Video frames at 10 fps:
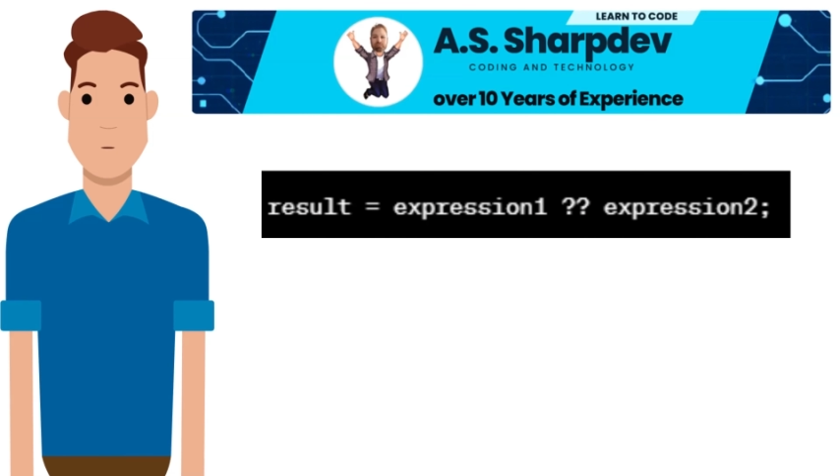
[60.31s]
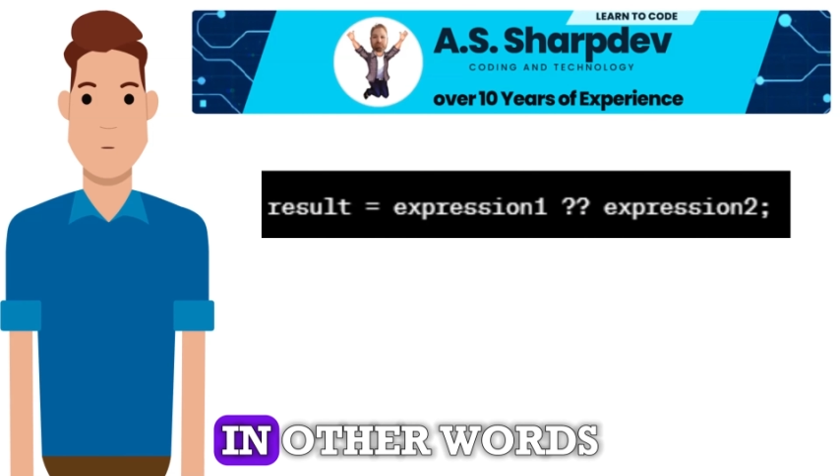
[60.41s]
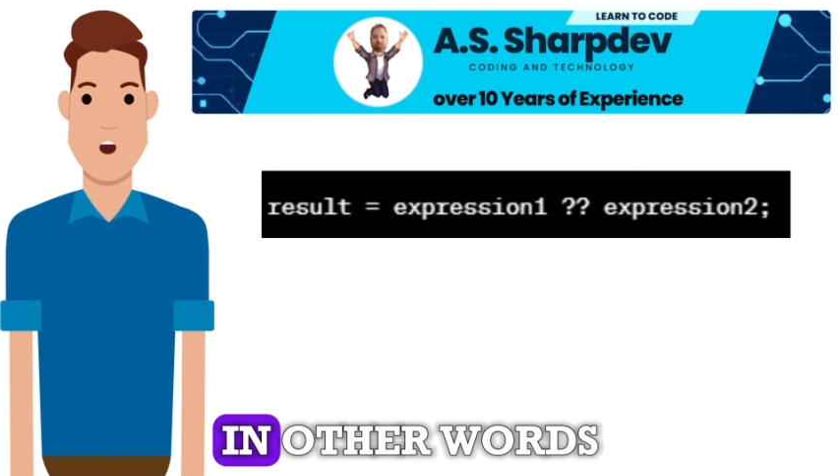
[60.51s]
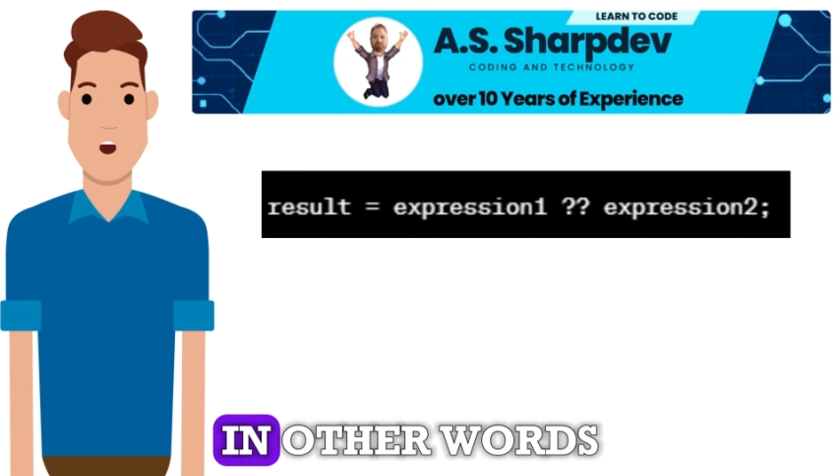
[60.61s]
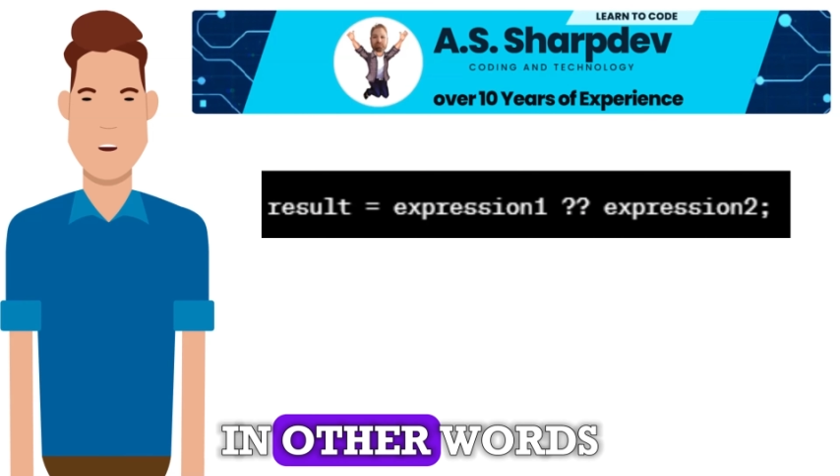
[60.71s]

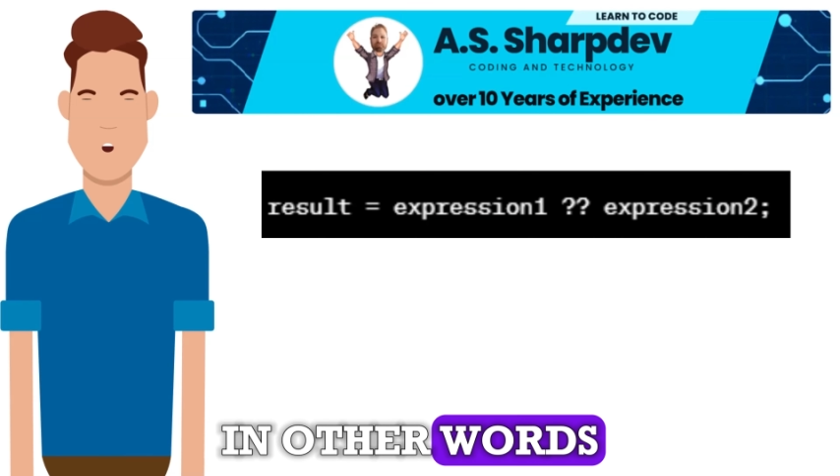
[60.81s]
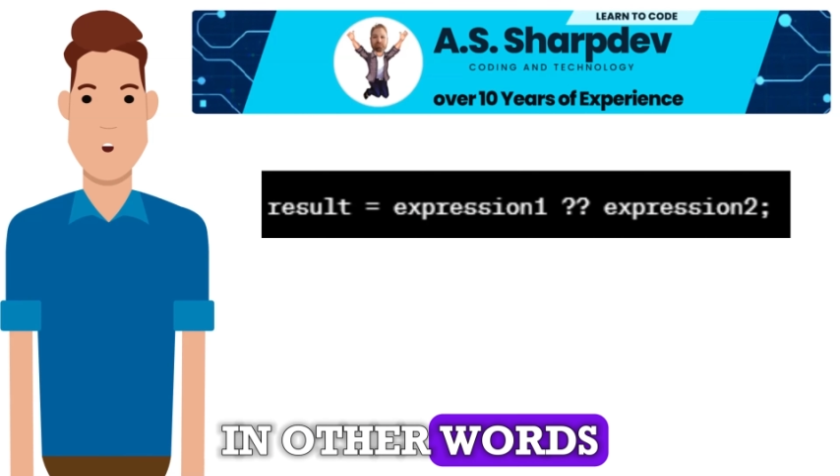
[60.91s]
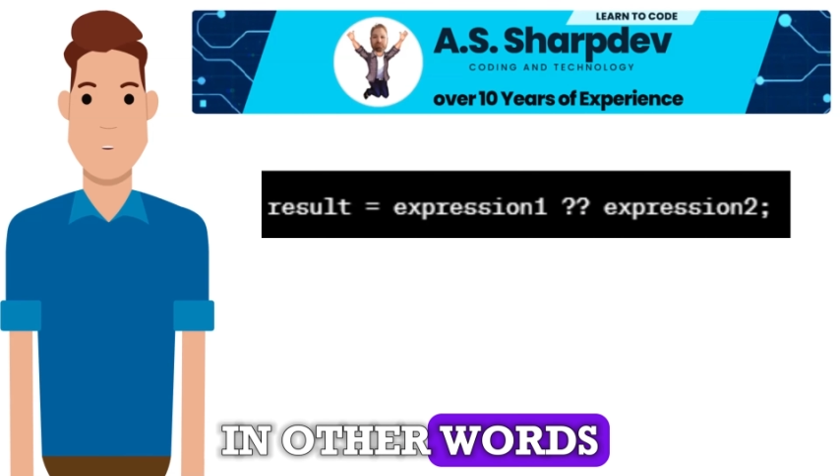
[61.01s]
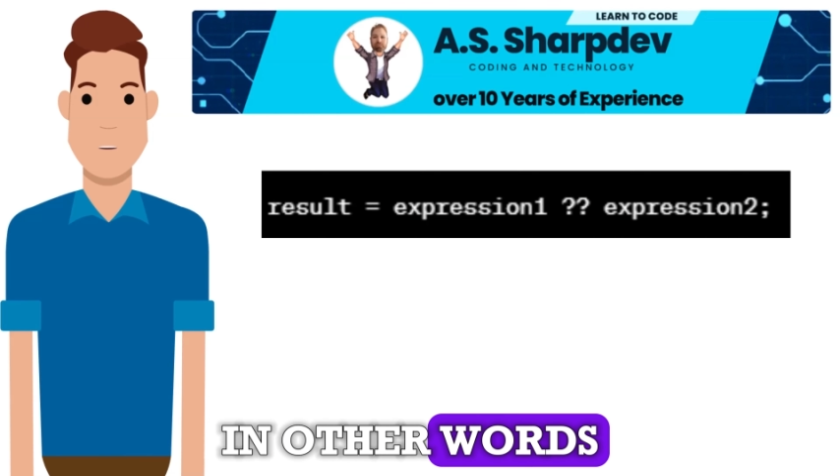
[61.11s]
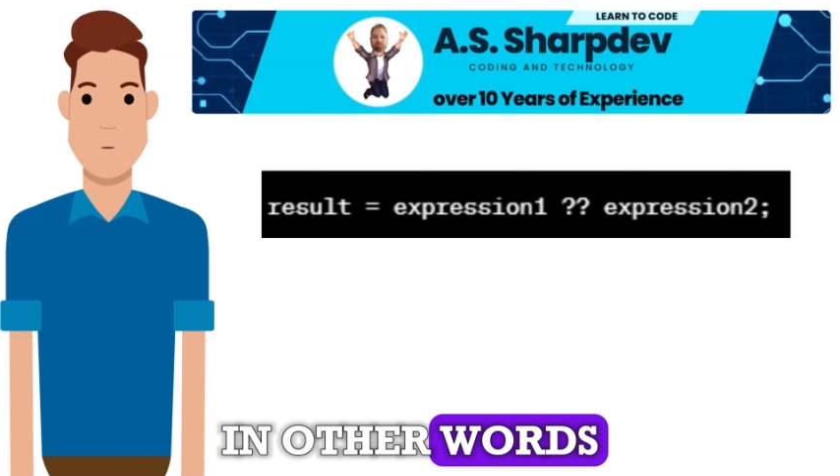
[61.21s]
In other
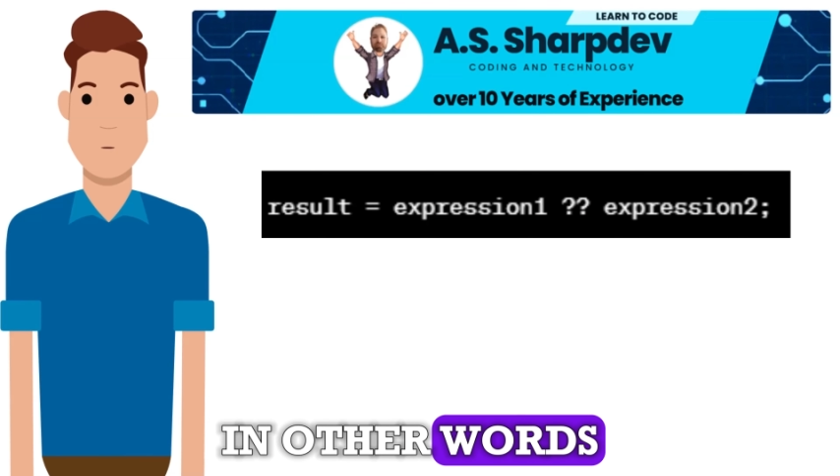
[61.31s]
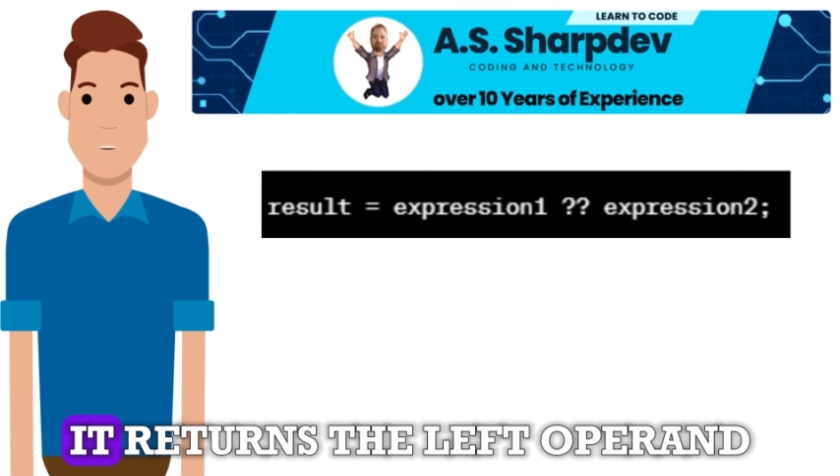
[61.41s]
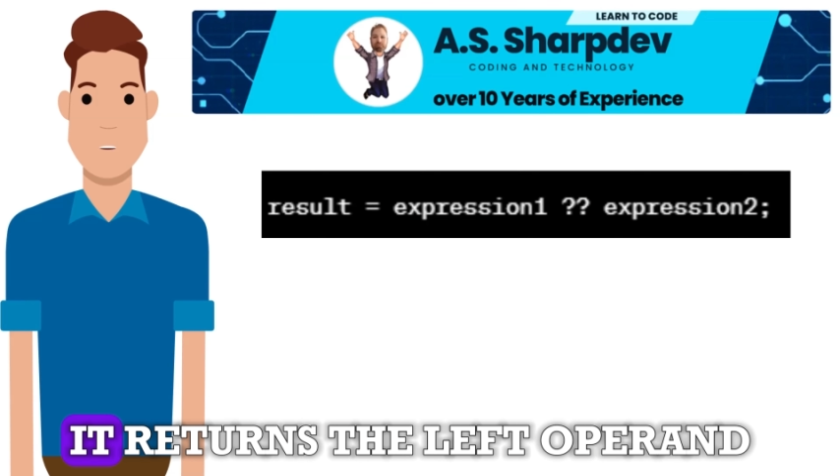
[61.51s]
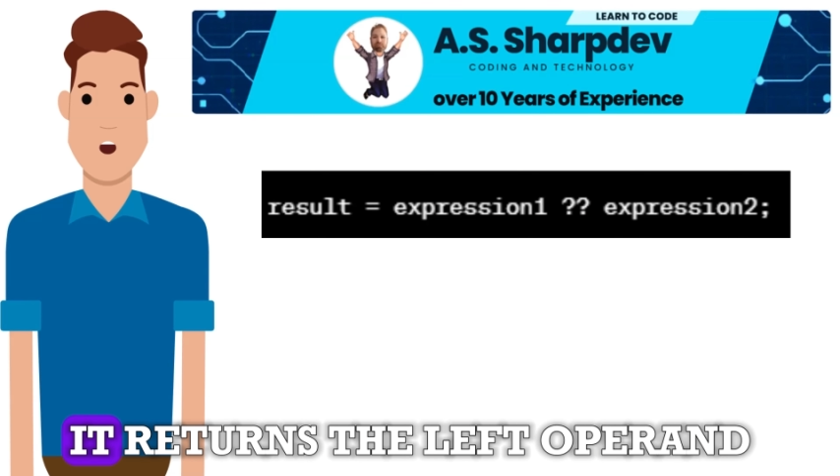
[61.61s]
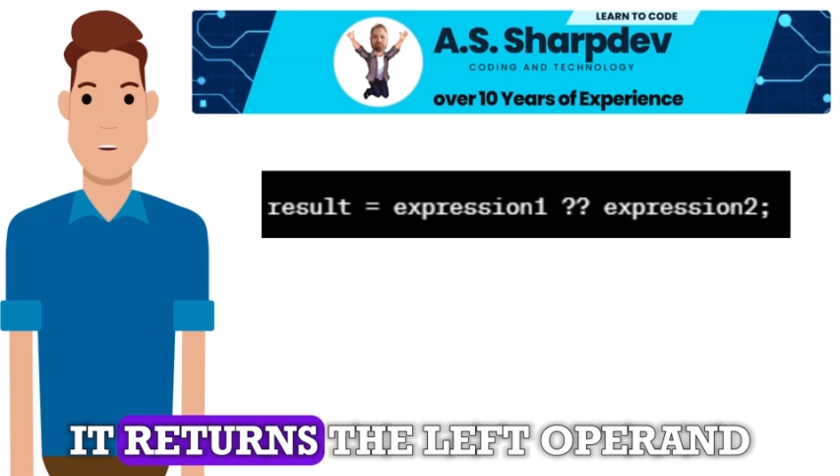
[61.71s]
words,
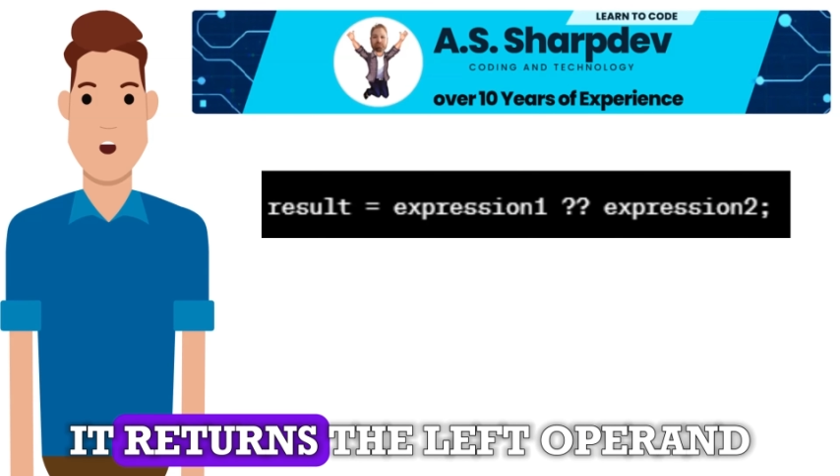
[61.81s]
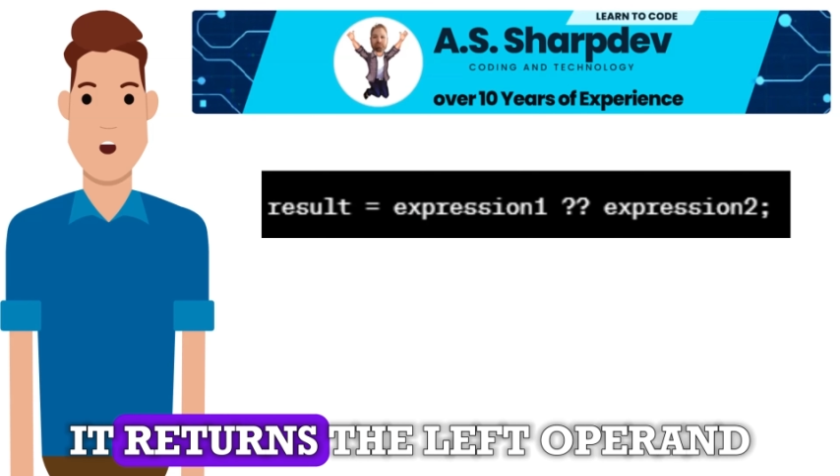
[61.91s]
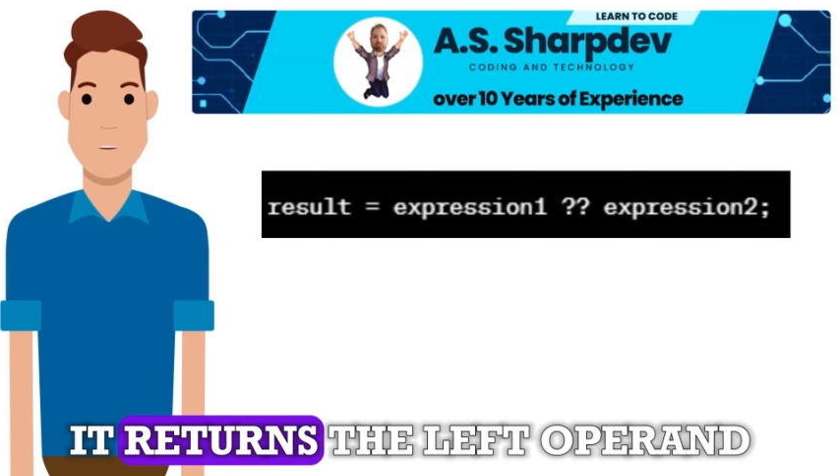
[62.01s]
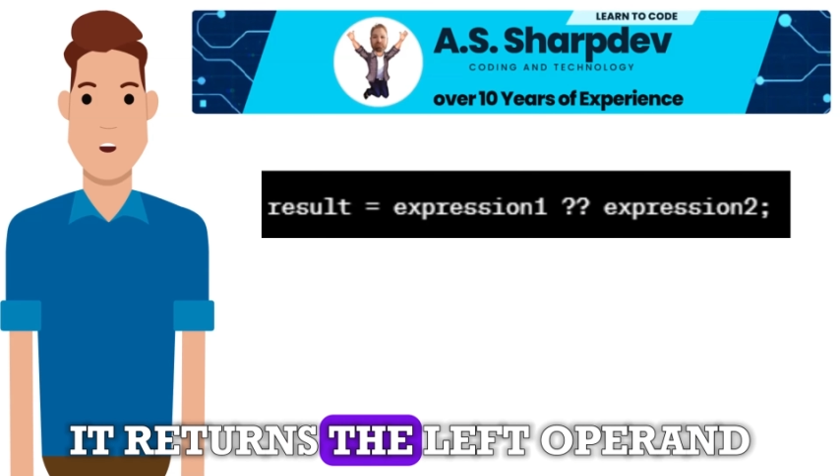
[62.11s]
it returns the